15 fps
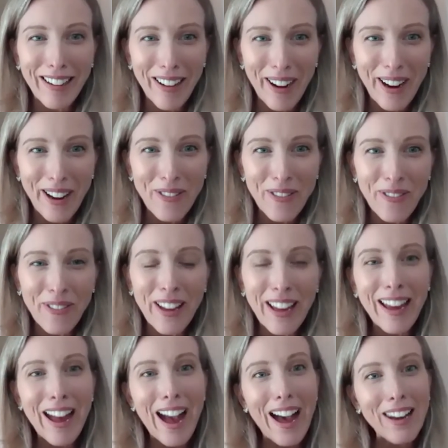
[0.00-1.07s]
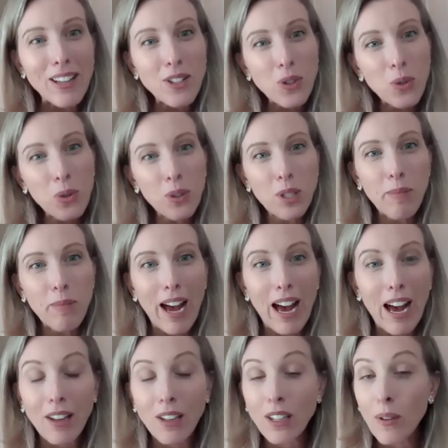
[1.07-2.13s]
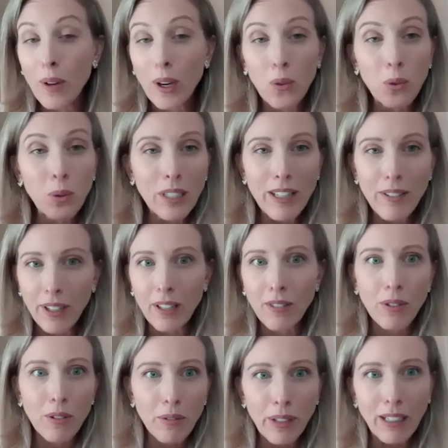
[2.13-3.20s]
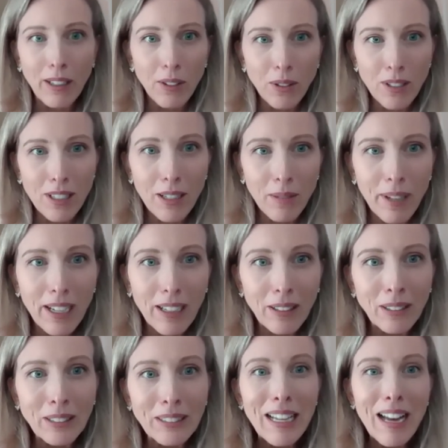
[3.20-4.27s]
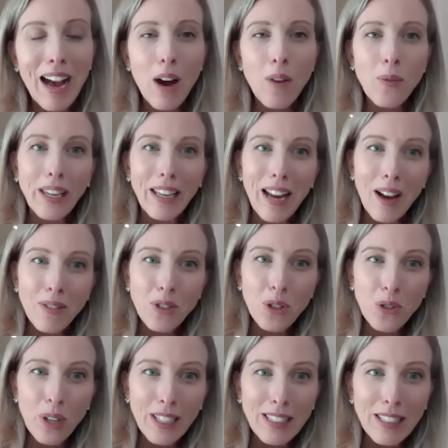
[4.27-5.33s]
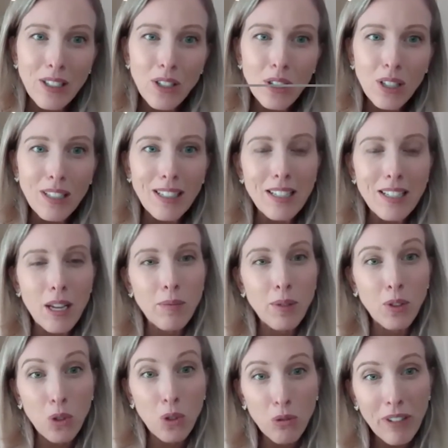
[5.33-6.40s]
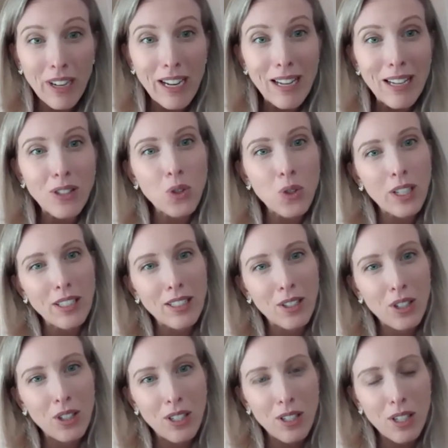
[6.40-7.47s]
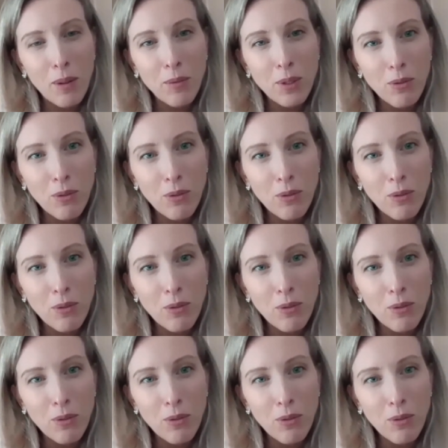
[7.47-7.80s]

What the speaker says: Life. And it talked about how, you know, we're all living for a really long time now. And we're going to have to transition in terms of careers, transition in terms